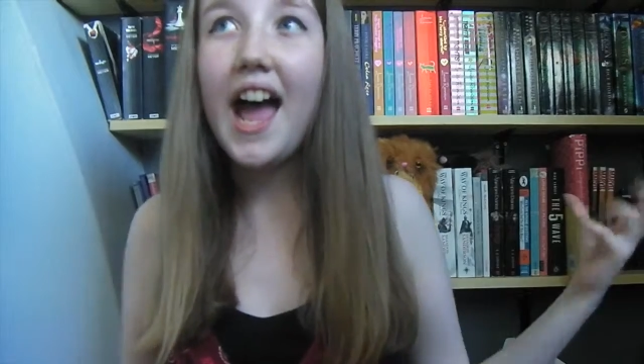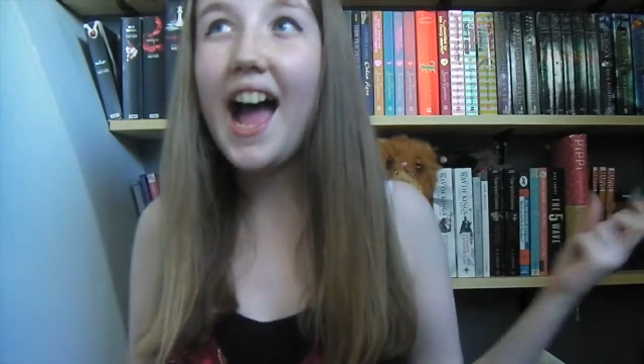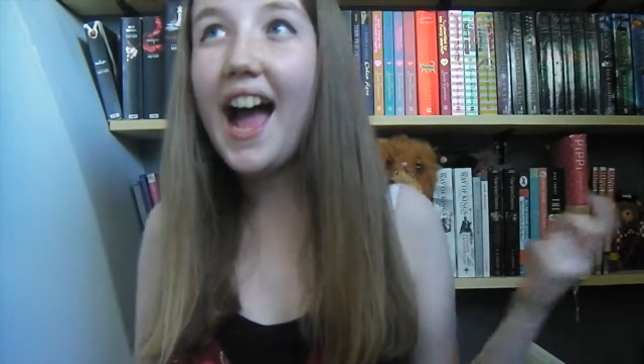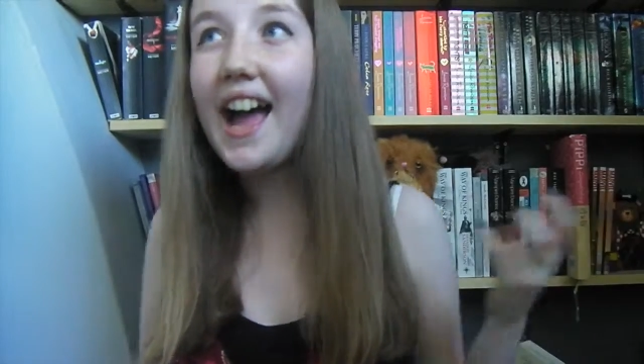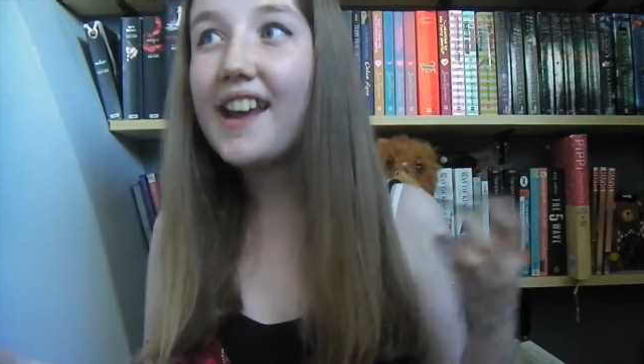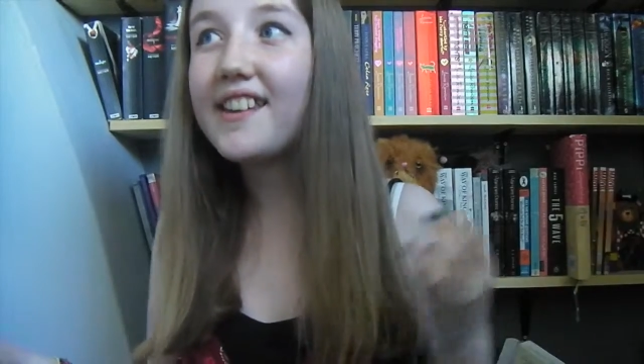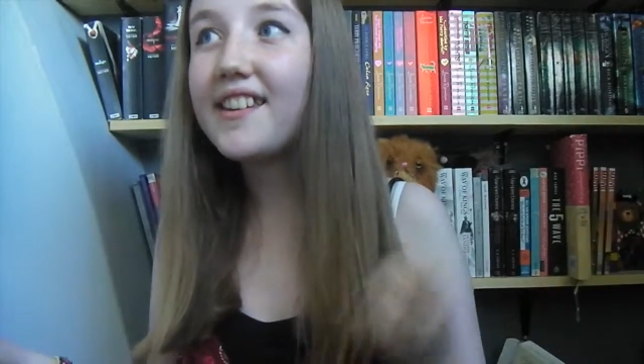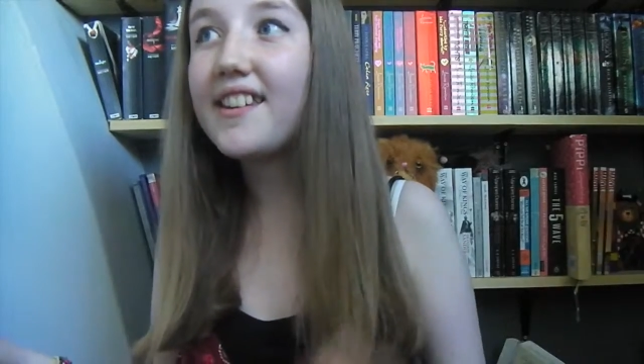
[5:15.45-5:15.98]

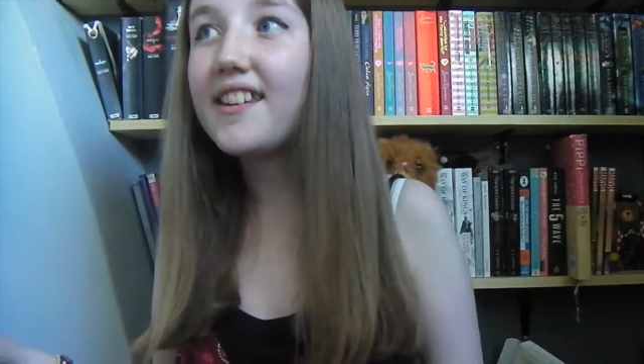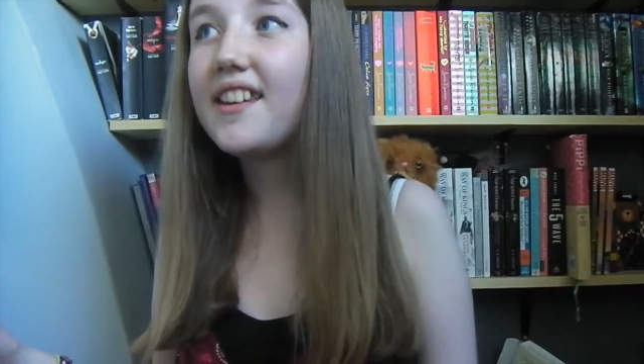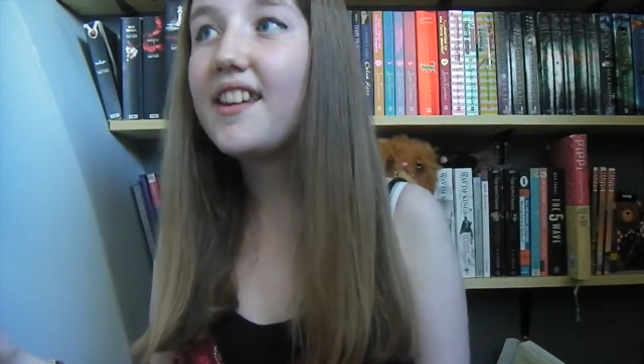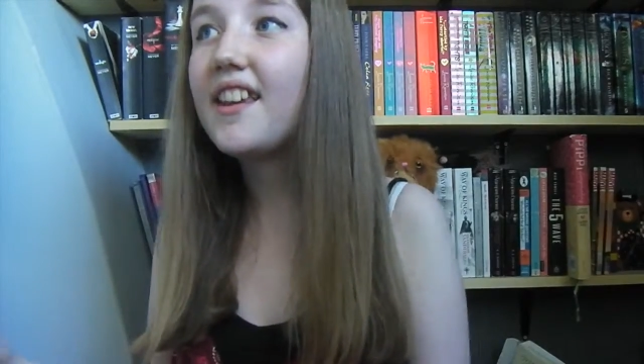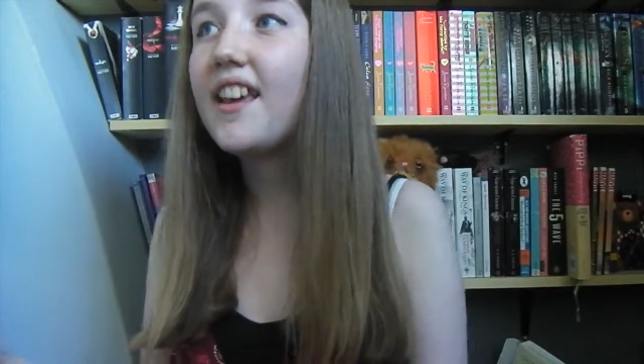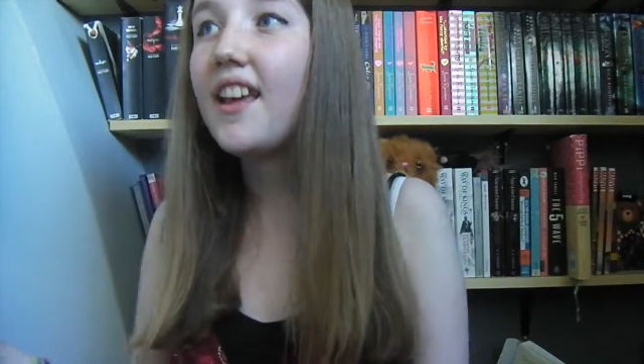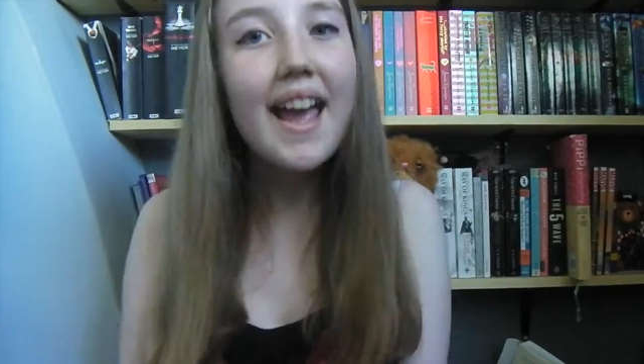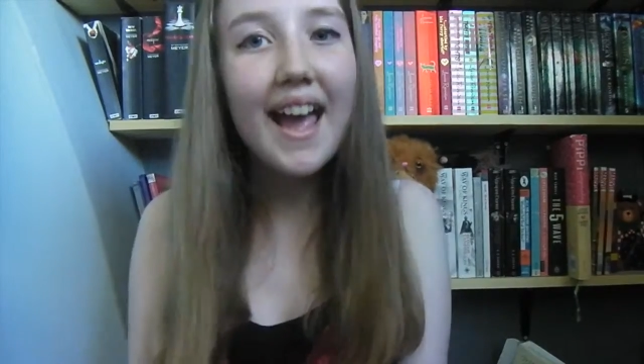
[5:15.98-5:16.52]
and
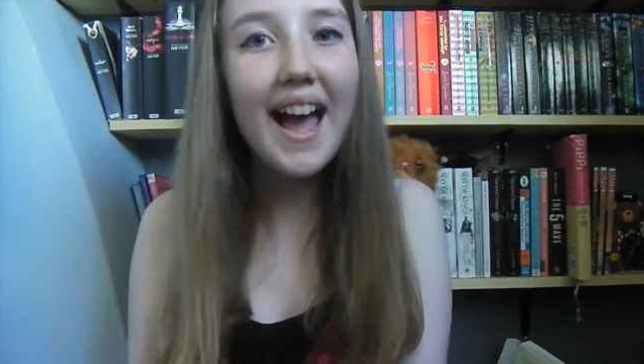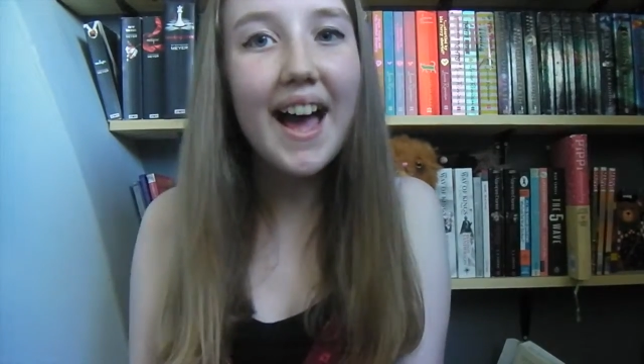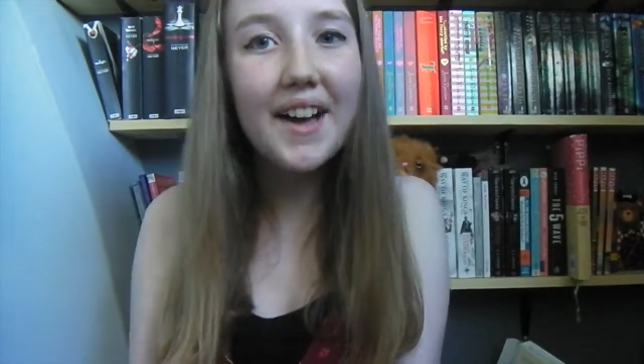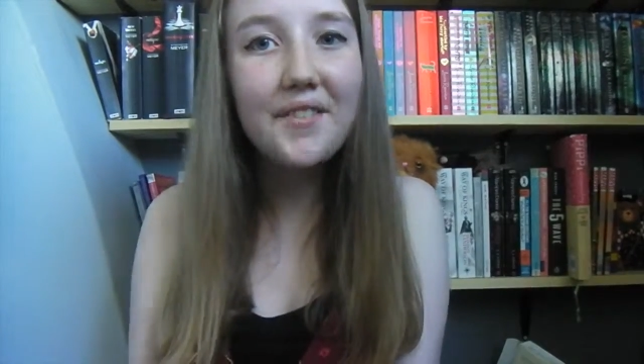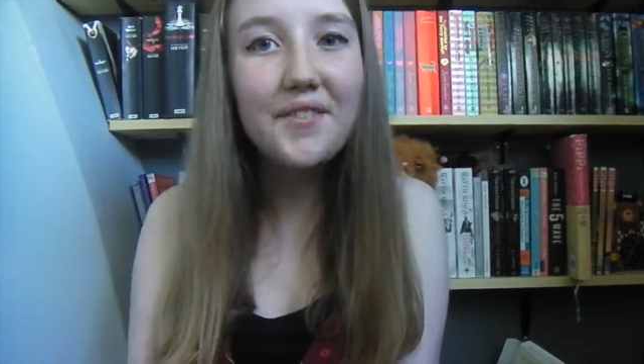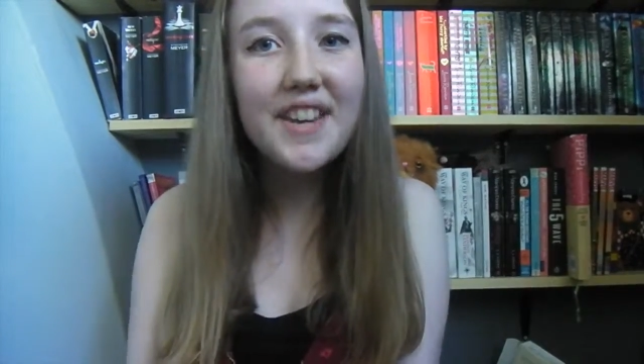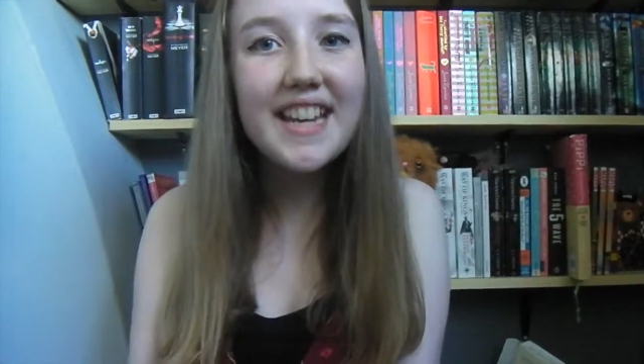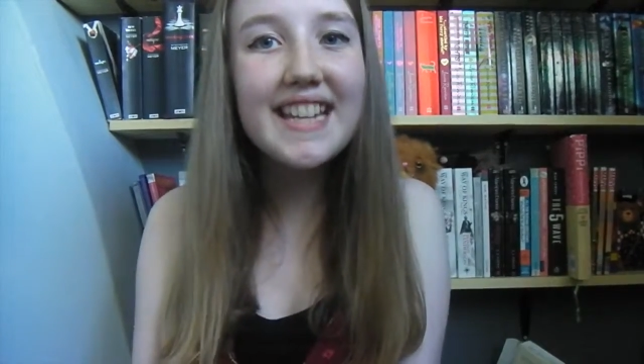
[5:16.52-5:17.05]

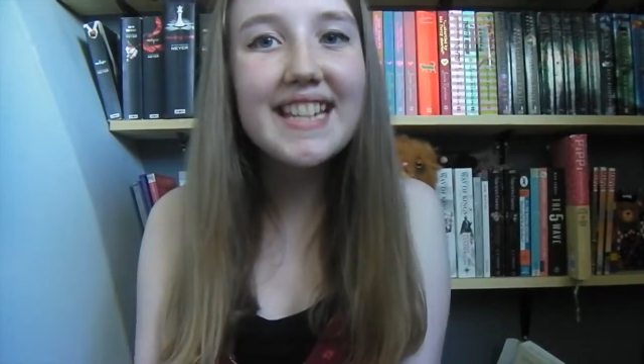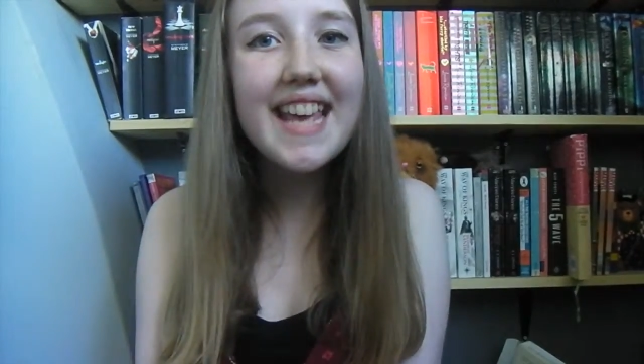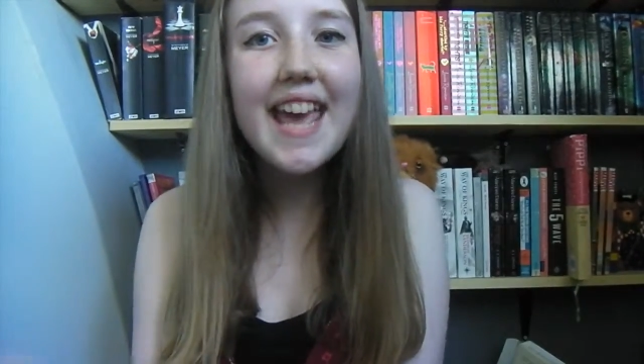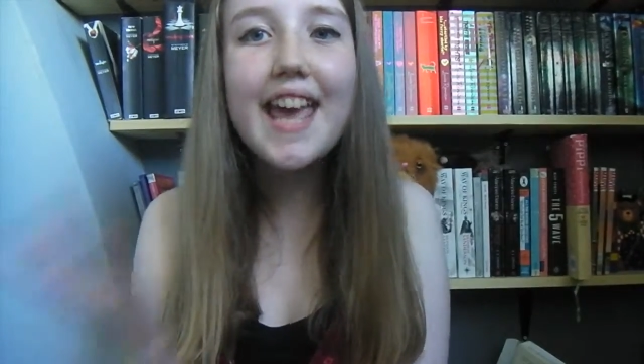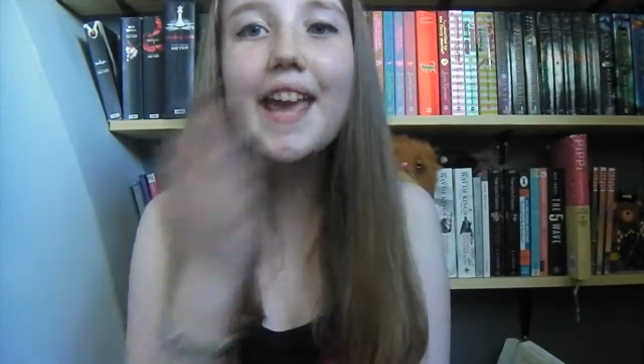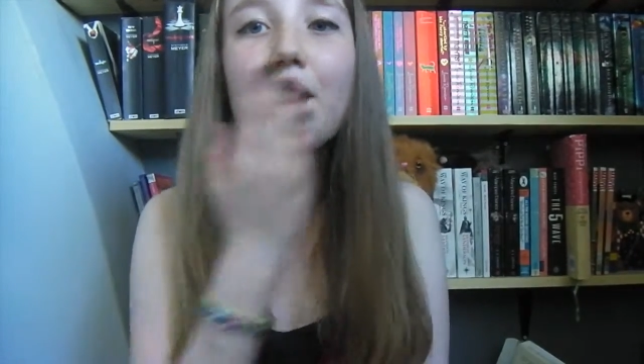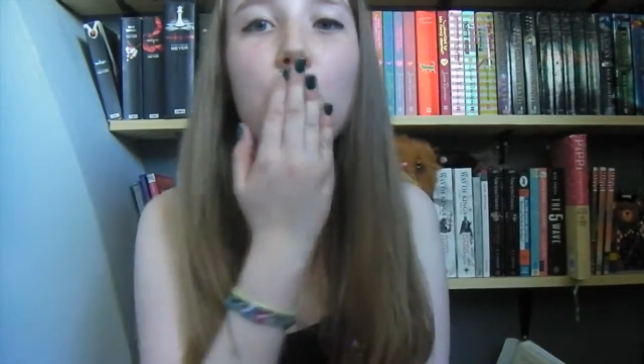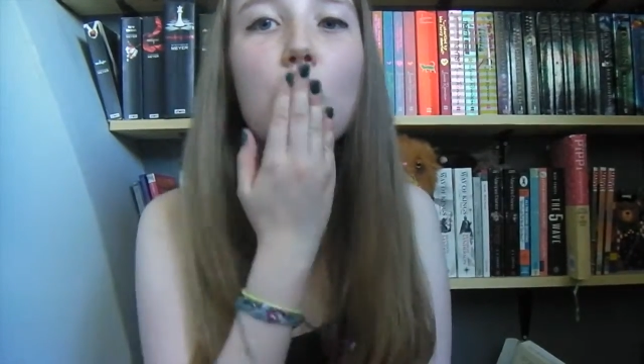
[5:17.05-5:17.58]
auf
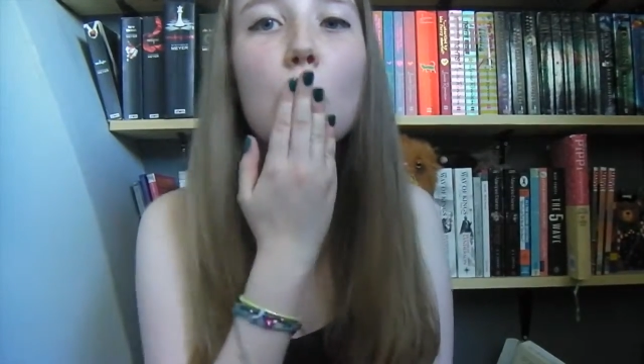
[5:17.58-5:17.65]
Wiedersehen!